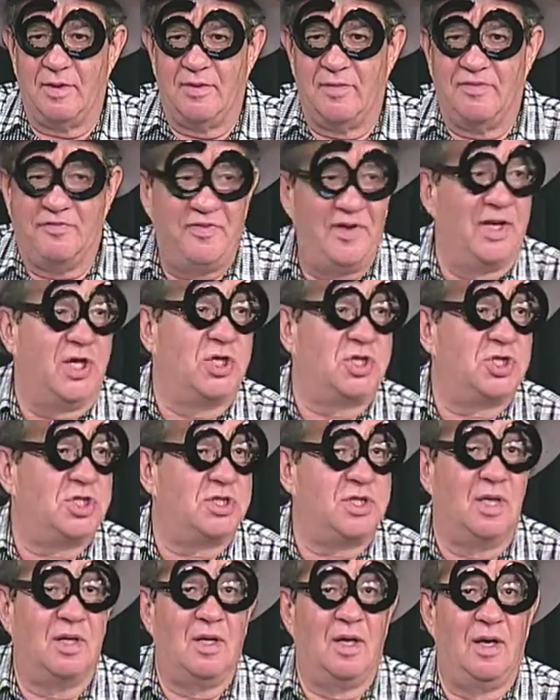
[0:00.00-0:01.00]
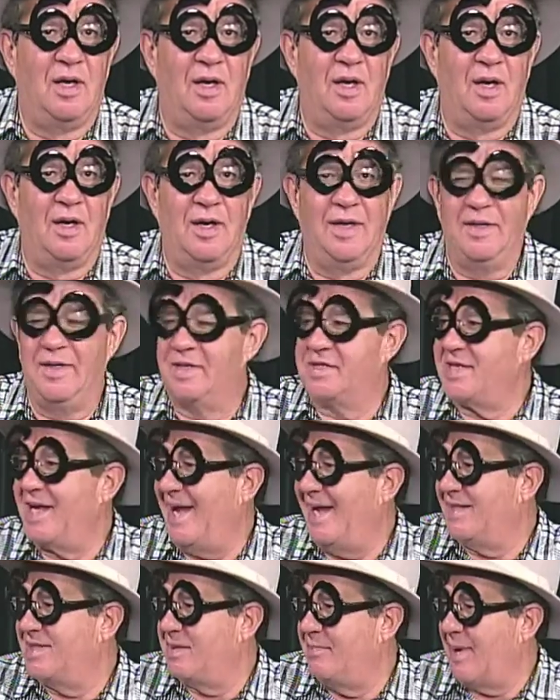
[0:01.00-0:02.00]
finished uh, in this
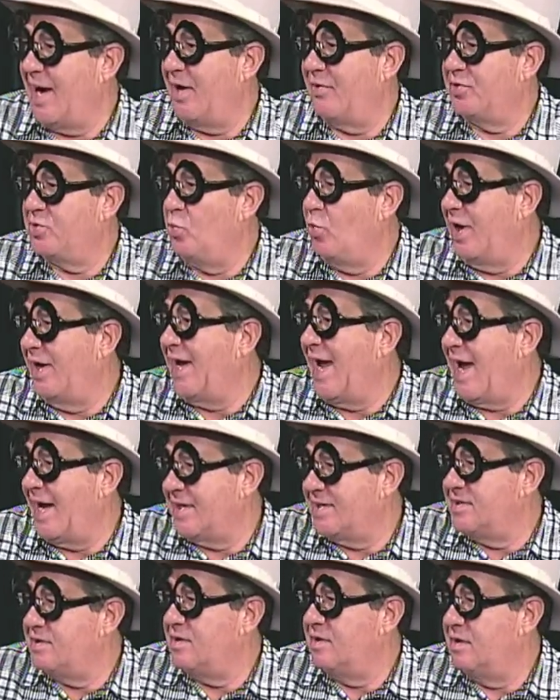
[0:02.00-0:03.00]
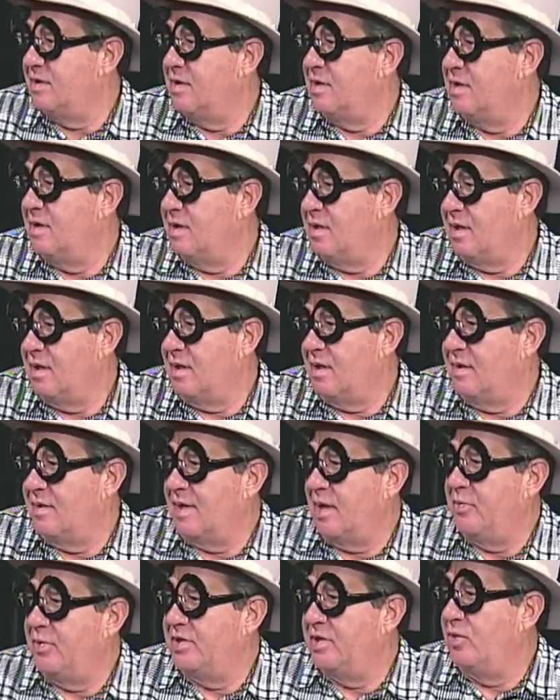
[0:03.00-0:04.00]
hand-to-mouth one-act Uh,
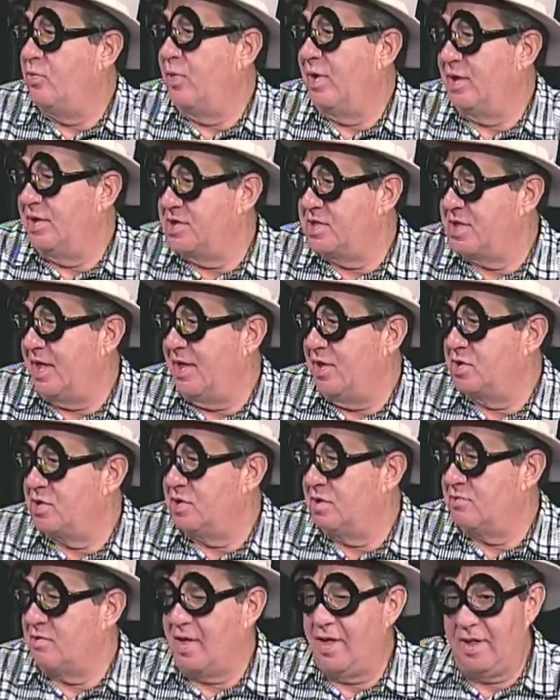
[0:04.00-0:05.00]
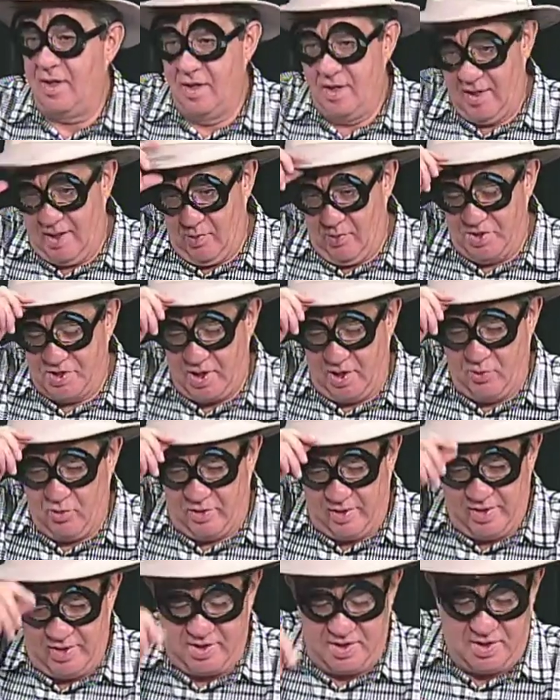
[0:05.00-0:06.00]
that we did Wingless Angel, right? right? In which I
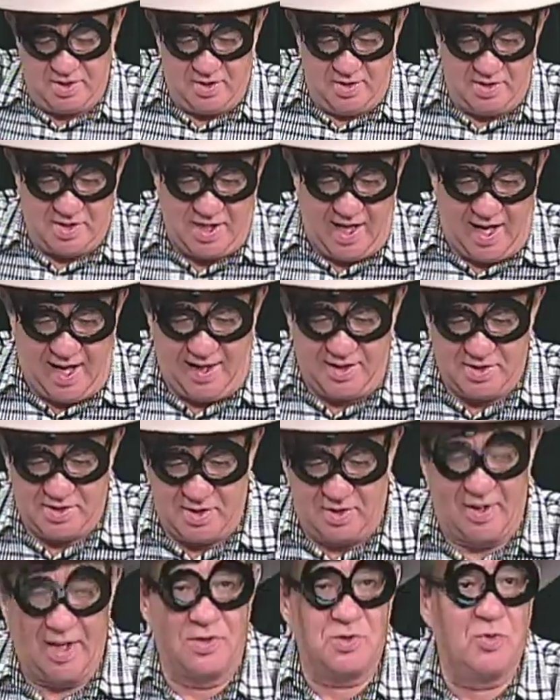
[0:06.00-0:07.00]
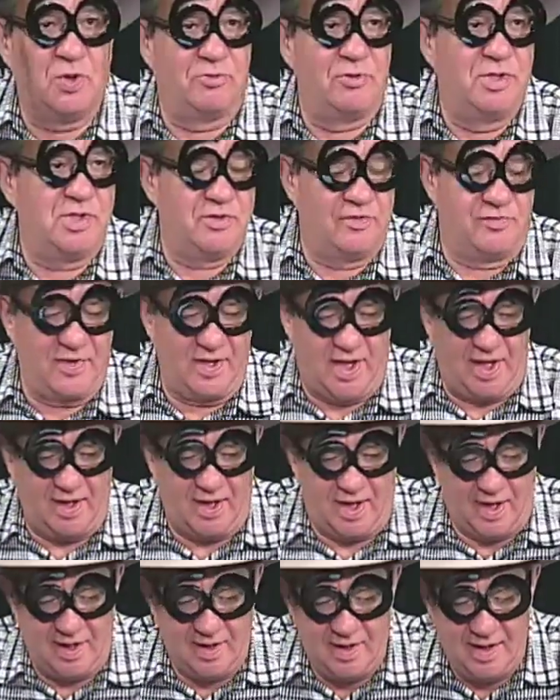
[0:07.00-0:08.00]
wore this this hat, so that's one reason for that
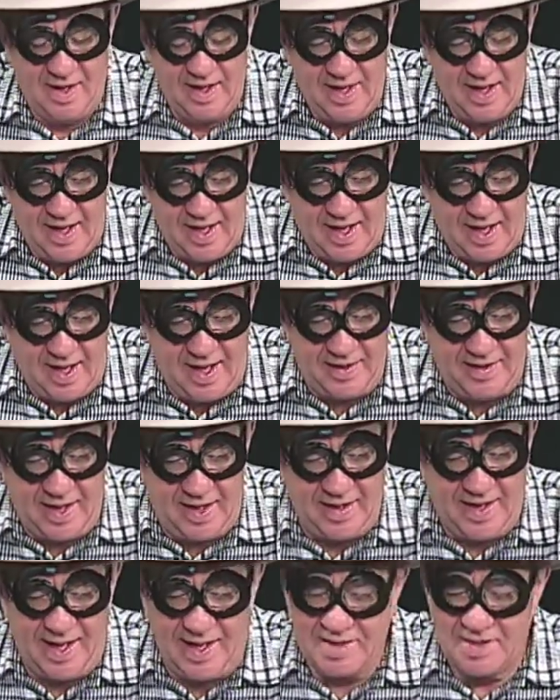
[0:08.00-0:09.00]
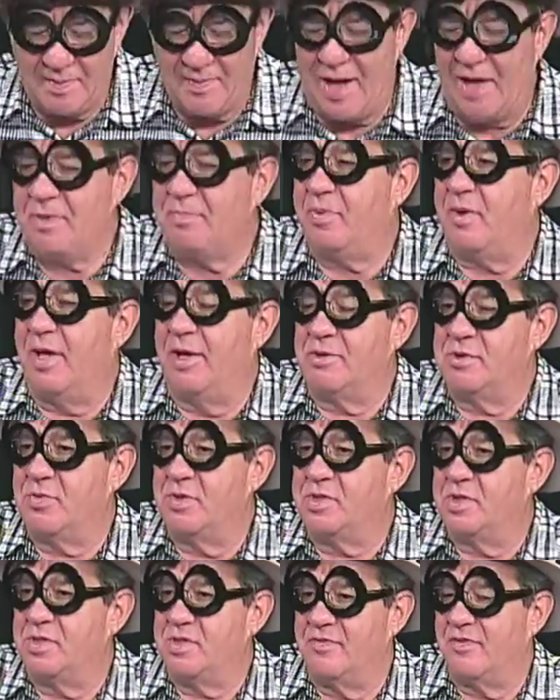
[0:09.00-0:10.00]
hat. And then Hand to Mouth Players,
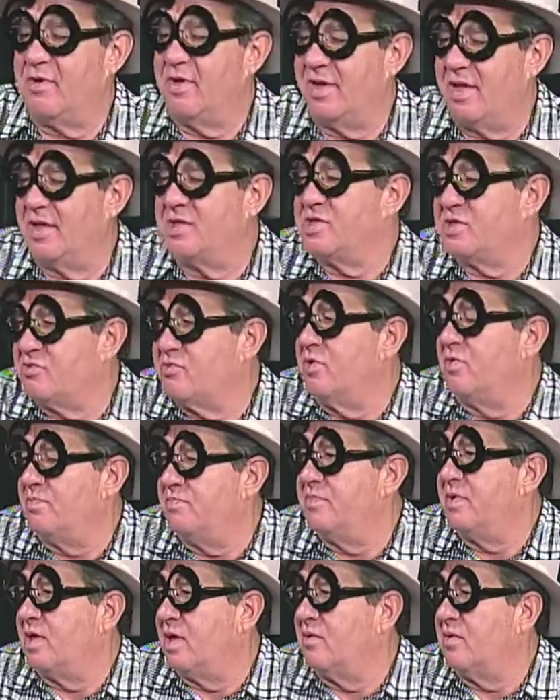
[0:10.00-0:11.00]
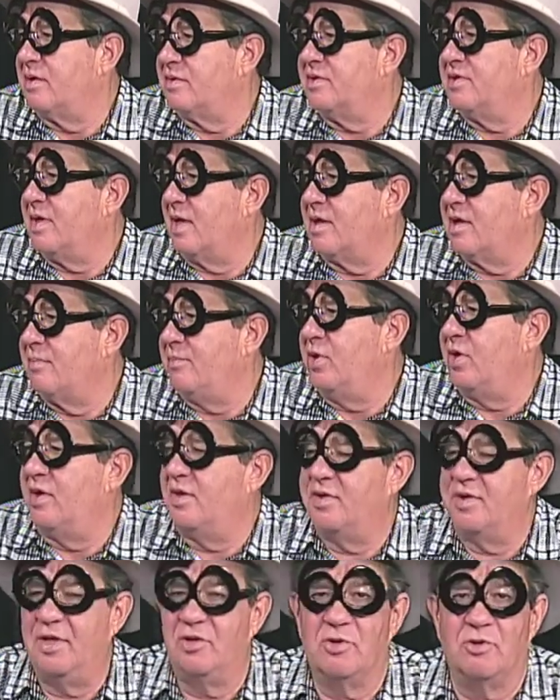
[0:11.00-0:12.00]
which is a very nice group, you know, a, the a
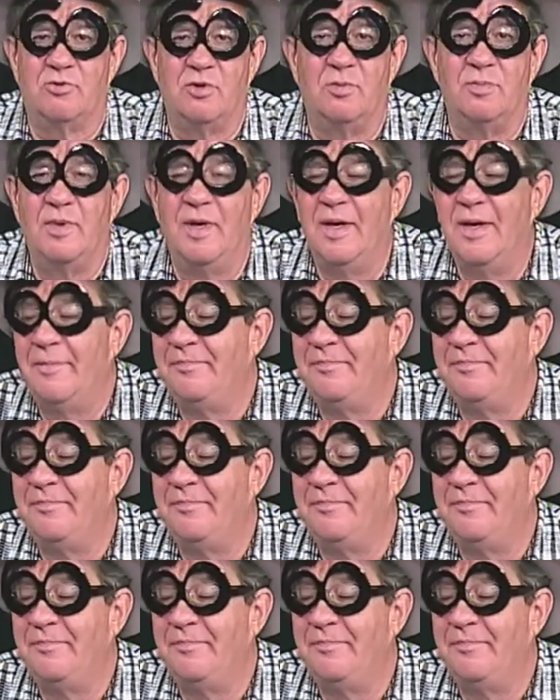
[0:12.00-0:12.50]
community theater group,